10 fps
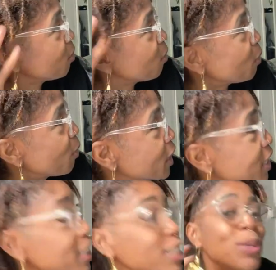we working
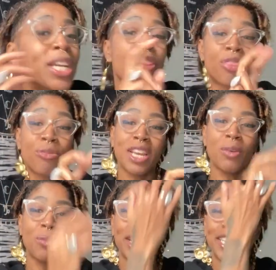in. We are 3
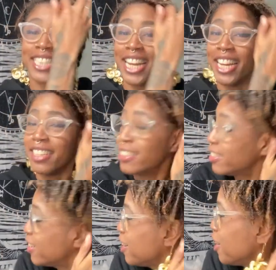weeks in.
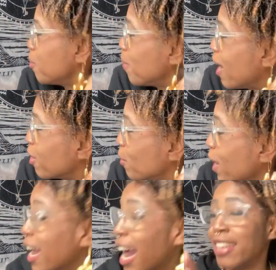By the
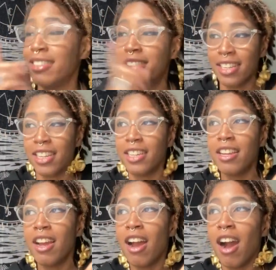way, I
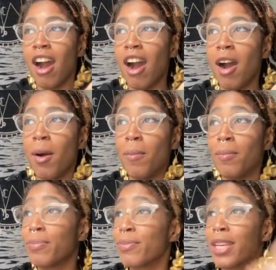did
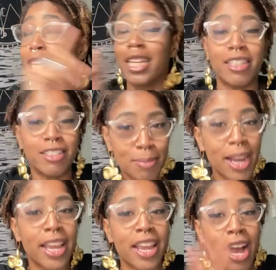cleanse
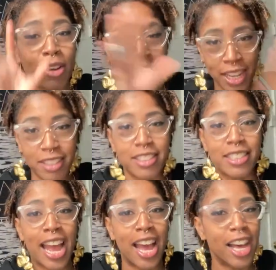my hair. I'll get into
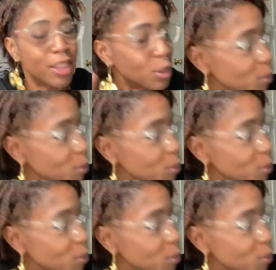that a little